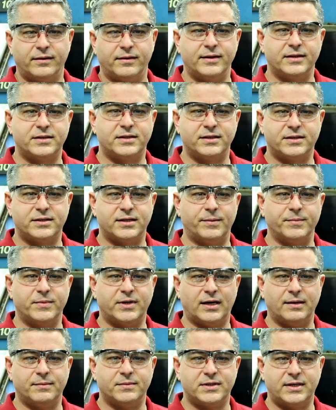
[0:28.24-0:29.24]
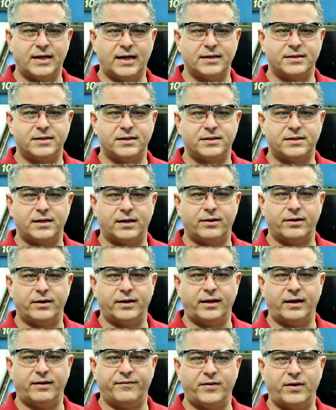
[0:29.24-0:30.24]
This is sometimes
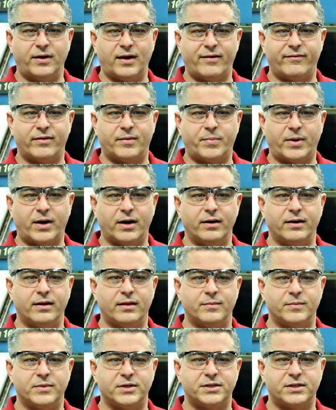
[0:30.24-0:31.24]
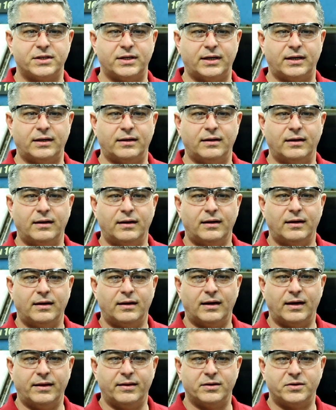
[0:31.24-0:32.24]
necessary if you have a part of the machine
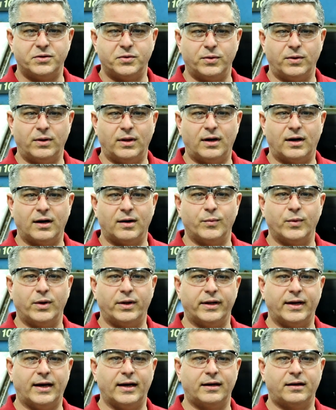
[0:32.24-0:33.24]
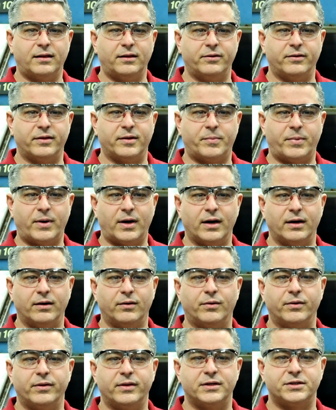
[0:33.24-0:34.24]
and the tool arm will not clear the
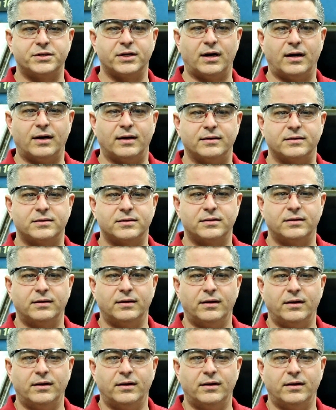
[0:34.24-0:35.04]
part or the jaws.